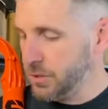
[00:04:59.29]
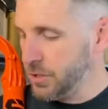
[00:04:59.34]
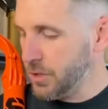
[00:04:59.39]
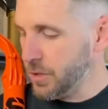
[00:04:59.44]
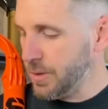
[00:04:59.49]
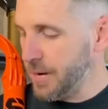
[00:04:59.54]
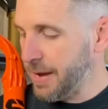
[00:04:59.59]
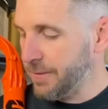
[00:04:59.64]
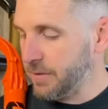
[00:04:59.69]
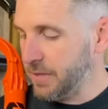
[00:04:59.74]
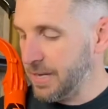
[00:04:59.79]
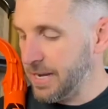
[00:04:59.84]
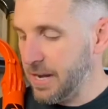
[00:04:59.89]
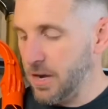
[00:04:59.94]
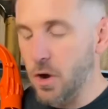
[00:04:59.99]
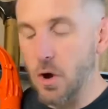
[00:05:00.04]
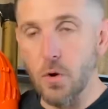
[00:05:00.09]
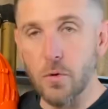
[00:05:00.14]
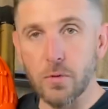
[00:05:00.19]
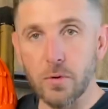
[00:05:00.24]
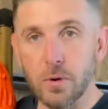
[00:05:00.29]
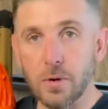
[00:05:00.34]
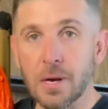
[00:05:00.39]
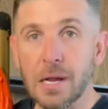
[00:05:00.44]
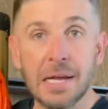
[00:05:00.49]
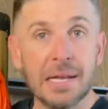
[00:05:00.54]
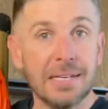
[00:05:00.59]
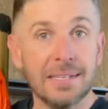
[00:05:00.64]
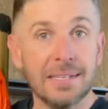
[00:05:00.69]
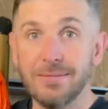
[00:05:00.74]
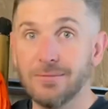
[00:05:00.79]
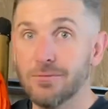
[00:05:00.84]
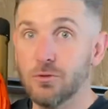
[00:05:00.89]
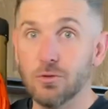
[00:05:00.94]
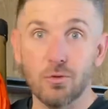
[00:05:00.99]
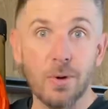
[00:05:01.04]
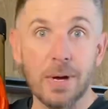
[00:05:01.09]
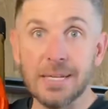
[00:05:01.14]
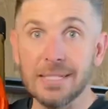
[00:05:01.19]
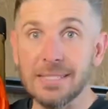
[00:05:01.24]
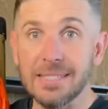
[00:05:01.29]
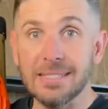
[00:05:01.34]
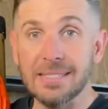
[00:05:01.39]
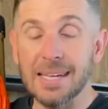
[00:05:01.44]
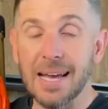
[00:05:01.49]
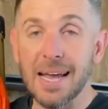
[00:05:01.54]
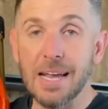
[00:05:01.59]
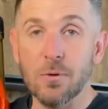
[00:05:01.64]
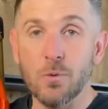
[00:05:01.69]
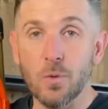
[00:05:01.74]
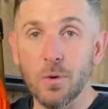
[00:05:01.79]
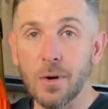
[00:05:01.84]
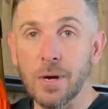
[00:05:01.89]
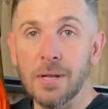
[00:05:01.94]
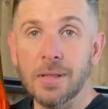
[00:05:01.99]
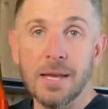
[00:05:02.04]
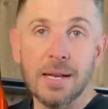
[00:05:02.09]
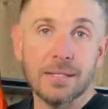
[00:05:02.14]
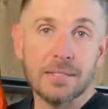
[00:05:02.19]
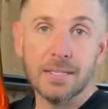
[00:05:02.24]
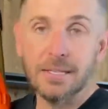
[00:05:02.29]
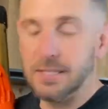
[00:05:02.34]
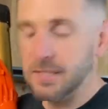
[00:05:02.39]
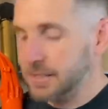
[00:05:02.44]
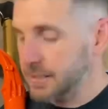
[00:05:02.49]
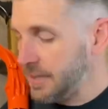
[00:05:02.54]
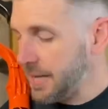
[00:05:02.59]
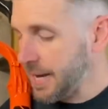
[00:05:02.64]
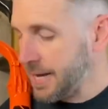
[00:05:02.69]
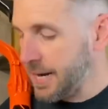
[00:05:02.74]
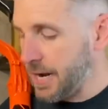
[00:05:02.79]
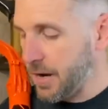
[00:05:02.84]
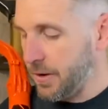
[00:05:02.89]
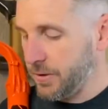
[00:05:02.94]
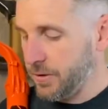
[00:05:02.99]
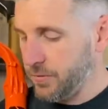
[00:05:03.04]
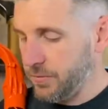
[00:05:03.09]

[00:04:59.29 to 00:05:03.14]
You don't have to get over crazy tight worrying that it's going to slide out,